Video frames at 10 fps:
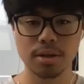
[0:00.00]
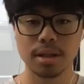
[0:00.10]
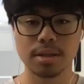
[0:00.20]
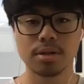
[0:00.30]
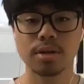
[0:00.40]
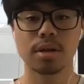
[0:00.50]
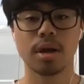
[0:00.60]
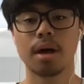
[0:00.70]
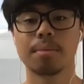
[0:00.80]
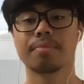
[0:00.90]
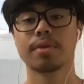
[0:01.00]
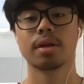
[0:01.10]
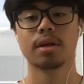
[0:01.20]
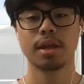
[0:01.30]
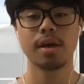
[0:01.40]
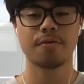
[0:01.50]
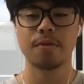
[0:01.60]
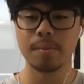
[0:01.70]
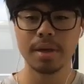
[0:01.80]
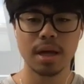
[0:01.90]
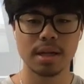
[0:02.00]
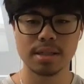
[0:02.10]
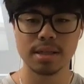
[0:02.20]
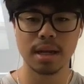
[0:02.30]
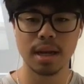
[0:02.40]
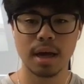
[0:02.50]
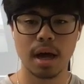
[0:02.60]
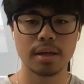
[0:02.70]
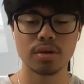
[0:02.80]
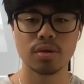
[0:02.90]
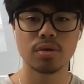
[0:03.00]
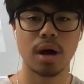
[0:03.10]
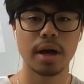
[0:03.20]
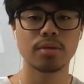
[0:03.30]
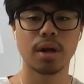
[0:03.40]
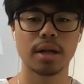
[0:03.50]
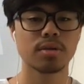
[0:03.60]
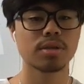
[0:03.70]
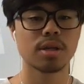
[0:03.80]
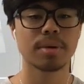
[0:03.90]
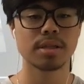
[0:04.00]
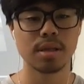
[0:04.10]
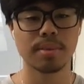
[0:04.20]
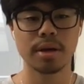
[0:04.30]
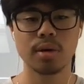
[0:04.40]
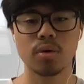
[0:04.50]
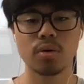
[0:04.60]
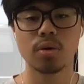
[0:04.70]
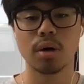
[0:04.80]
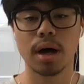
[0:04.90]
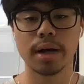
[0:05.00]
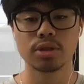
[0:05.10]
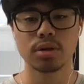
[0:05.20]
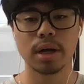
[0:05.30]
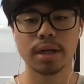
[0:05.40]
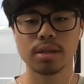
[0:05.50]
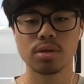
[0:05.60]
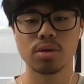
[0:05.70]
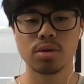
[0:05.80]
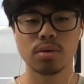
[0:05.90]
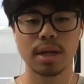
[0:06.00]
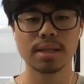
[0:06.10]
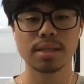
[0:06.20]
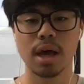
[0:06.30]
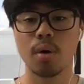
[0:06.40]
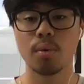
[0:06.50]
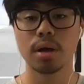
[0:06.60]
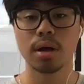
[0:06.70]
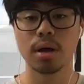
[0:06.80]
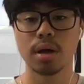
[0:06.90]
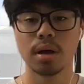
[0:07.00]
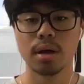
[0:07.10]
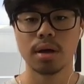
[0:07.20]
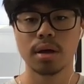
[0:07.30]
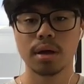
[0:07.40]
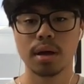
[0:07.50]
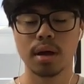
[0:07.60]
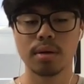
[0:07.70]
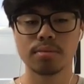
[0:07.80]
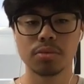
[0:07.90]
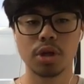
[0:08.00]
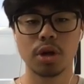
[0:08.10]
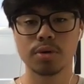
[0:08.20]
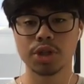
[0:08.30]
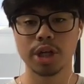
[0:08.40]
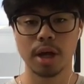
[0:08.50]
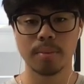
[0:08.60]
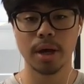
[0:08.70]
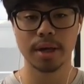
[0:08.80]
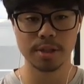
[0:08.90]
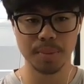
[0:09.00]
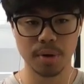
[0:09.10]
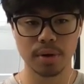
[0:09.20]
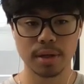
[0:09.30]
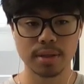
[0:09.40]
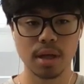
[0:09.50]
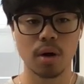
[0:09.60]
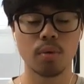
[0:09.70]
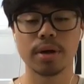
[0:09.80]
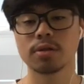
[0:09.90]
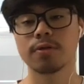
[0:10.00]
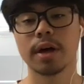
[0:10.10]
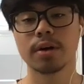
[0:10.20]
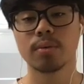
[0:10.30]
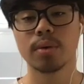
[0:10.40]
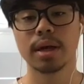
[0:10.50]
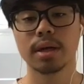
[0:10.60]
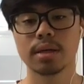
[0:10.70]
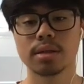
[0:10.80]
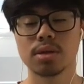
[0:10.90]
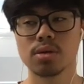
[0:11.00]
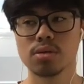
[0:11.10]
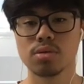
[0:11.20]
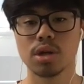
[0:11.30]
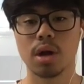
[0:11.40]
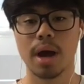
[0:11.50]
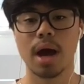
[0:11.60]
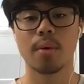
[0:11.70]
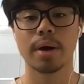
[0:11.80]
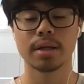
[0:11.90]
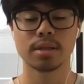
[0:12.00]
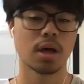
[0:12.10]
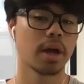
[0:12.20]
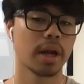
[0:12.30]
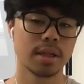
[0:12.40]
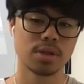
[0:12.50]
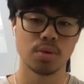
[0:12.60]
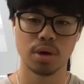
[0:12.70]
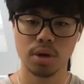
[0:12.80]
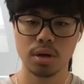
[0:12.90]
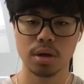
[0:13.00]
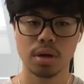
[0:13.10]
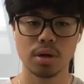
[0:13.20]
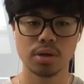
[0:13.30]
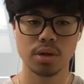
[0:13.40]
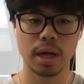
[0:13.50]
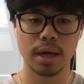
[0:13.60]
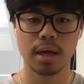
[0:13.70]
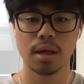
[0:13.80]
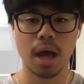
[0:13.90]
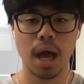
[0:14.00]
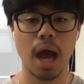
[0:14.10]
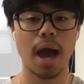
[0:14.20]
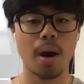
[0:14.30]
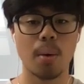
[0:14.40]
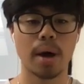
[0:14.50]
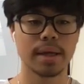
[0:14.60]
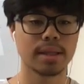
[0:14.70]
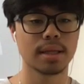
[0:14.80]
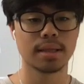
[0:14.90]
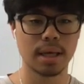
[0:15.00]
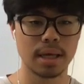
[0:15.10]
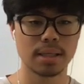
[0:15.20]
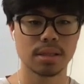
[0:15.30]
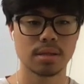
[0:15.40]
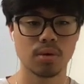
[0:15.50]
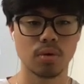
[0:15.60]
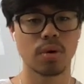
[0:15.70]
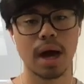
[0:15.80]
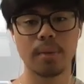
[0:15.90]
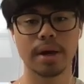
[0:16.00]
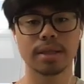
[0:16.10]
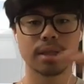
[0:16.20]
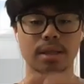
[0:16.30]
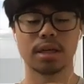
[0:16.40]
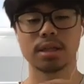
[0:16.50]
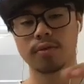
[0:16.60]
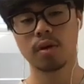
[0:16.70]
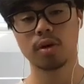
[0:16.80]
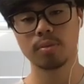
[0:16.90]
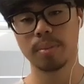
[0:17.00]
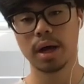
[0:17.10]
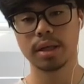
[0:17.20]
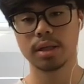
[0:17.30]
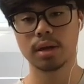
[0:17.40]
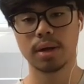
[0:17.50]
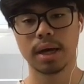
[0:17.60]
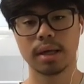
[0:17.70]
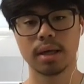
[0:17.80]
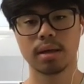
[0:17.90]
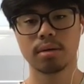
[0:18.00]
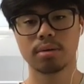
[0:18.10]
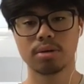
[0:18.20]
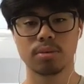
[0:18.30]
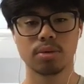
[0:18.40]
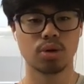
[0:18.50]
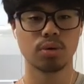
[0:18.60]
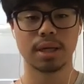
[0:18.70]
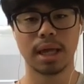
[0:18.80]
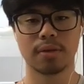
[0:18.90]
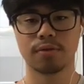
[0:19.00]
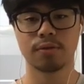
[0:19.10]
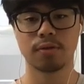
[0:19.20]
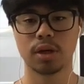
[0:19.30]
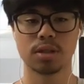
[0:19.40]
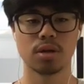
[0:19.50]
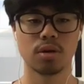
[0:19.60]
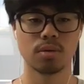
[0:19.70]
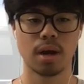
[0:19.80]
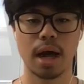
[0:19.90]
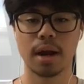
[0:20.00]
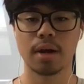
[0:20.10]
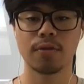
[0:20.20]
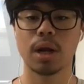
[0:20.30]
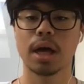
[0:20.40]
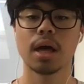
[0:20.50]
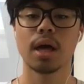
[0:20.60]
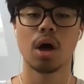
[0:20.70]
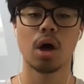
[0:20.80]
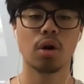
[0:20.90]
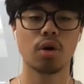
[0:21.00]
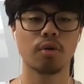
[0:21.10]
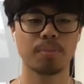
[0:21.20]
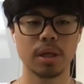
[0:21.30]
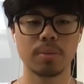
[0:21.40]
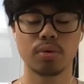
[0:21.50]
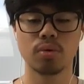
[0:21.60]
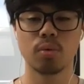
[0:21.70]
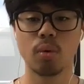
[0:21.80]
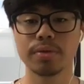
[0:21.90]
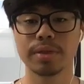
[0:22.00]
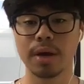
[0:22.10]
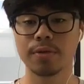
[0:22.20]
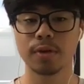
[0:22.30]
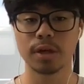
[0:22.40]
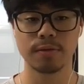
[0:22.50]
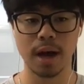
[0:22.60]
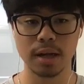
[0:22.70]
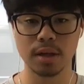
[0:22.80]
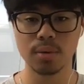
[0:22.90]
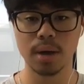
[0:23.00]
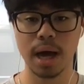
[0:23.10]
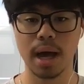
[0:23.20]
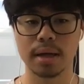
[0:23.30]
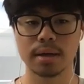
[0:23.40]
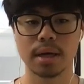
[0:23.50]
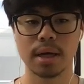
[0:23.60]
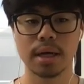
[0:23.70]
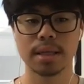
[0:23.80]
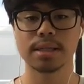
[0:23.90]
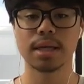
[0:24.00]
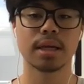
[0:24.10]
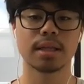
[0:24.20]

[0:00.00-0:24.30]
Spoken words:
That's good. Yeah, for me, I'd say like I do something similar, or I try to, let's say I want to, share my experience. I always find a way into, how I can turn it into a hook. So like how I did this, or how I did this, followed by, like you can get it for free too. And I feel like a lot of people want that free value. And there's like a